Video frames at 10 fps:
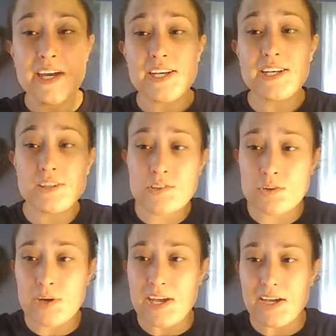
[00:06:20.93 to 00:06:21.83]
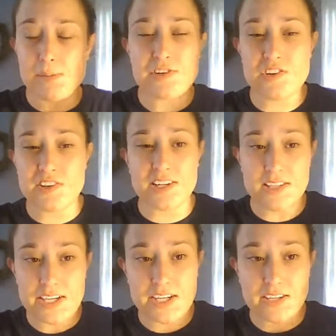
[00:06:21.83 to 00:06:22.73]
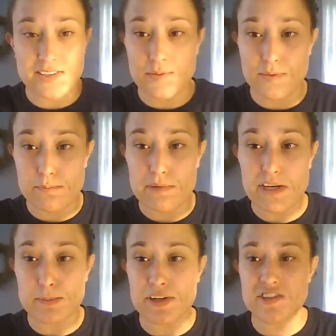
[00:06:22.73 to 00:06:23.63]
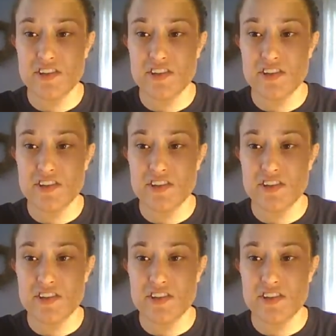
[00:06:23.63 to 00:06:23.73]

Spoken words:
It looks okay. I mean, she's going to like it because it's from me, but